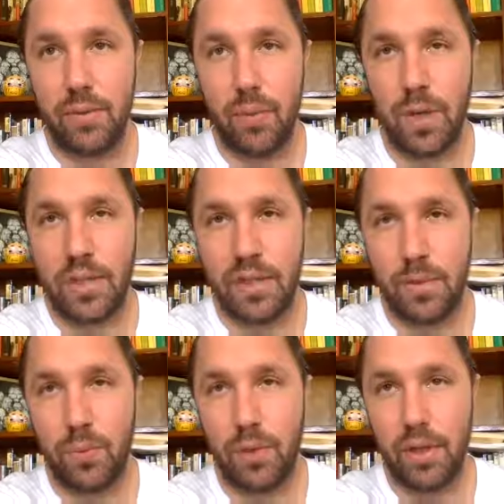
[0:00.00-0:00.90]

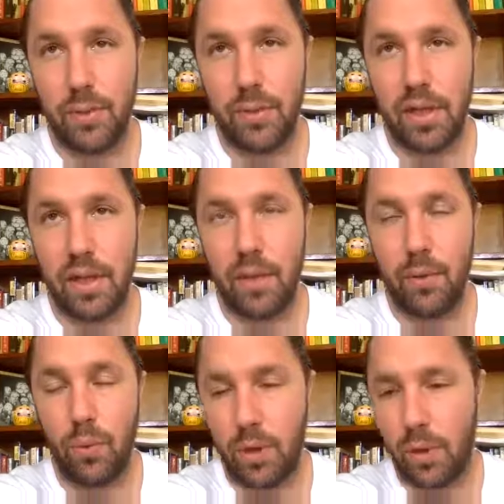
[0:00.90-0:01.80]
rasa really
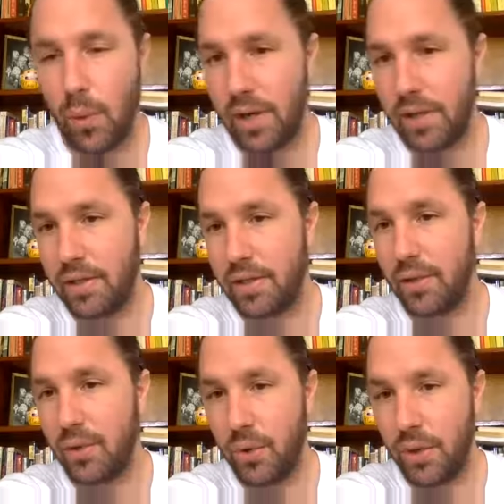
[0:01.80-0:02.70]
requires
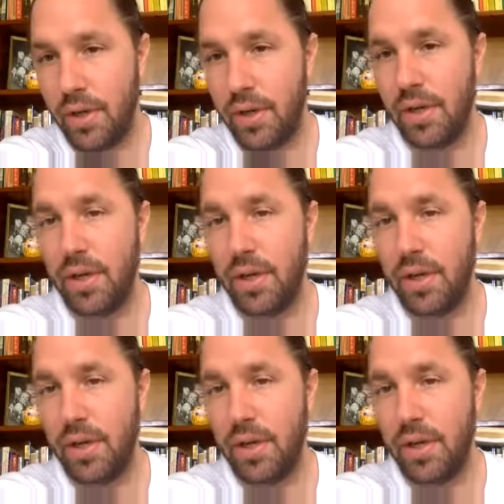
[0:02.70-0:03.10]
good